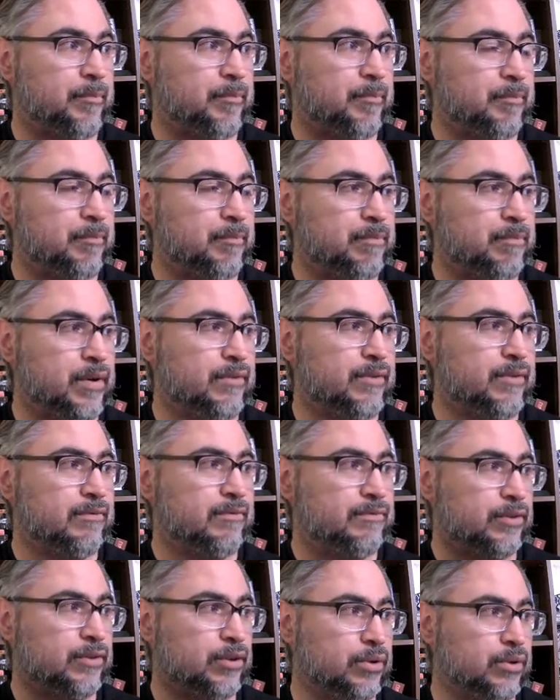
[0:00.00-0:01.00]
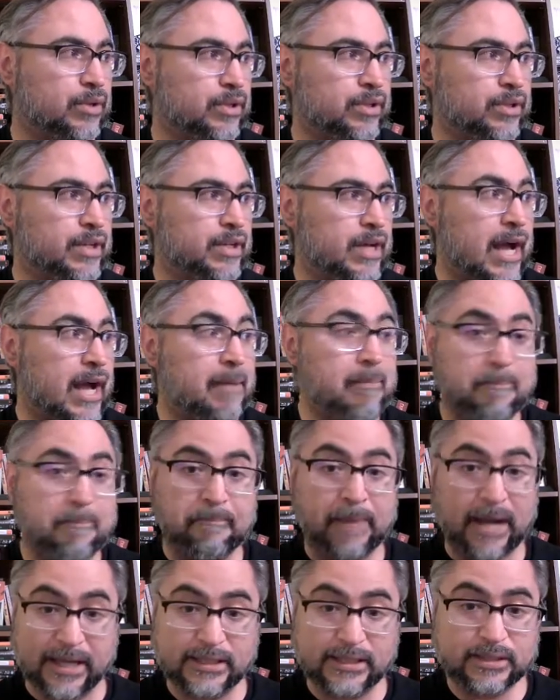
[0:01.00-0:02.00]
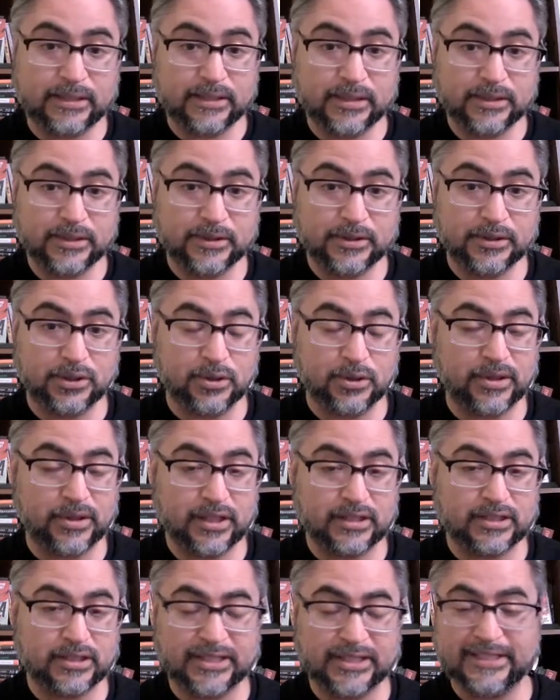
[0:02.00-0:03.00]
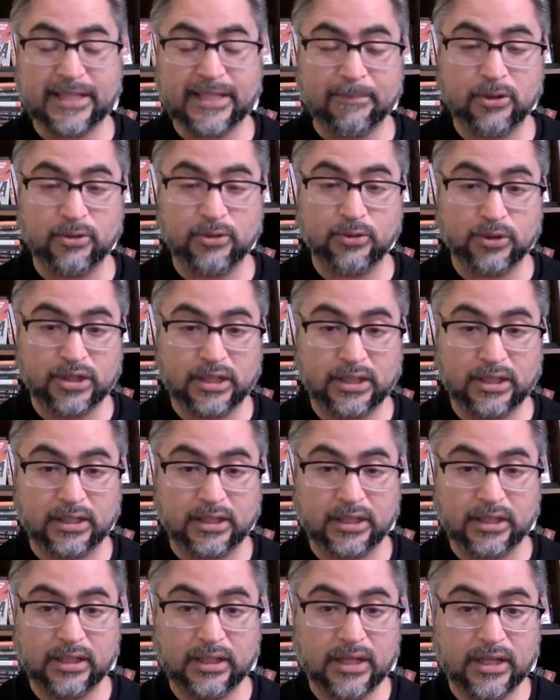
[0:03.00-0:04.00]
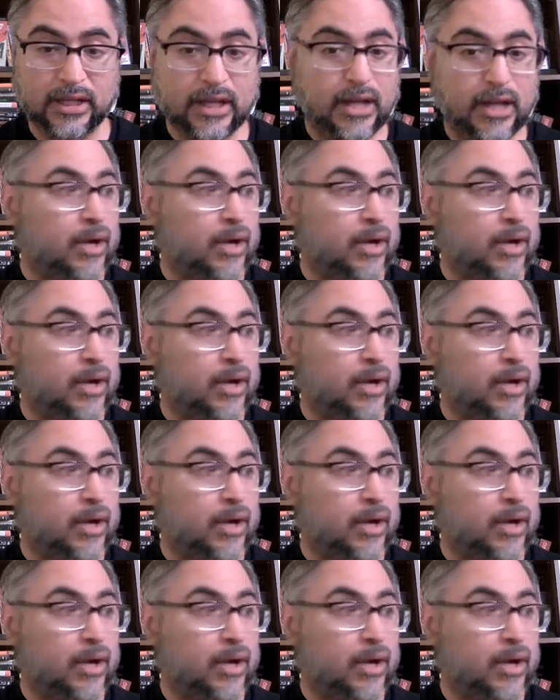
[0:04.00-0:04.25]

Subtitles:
moving forward, I might do this semi-routinely